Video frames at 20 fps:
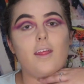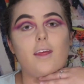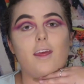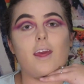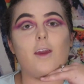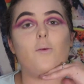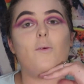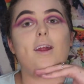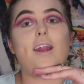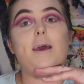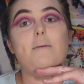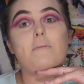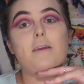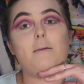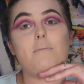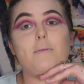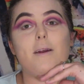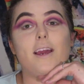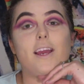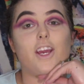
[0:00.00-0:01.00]
And what I
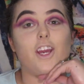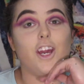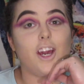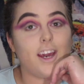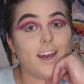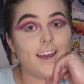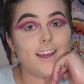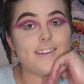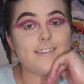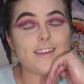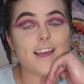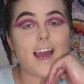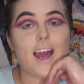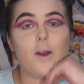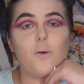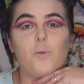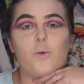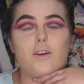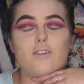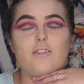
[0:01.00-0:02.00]
mean by cut,
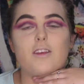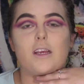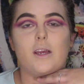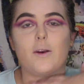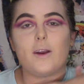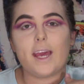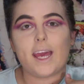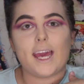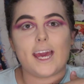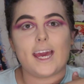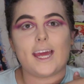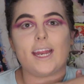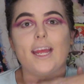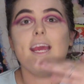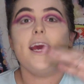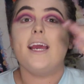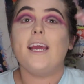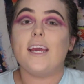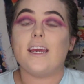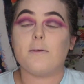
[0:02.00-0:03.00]
I want to go ahead
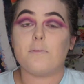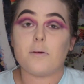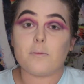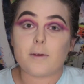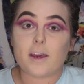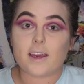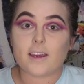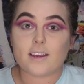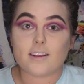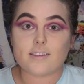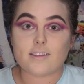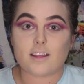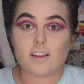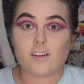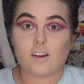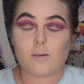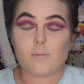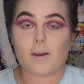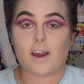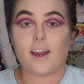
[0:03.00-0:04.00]
and put my
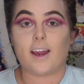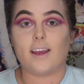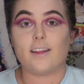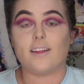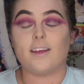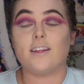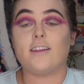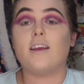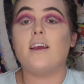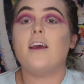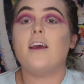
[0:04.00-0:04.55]
concealer on my eyelid.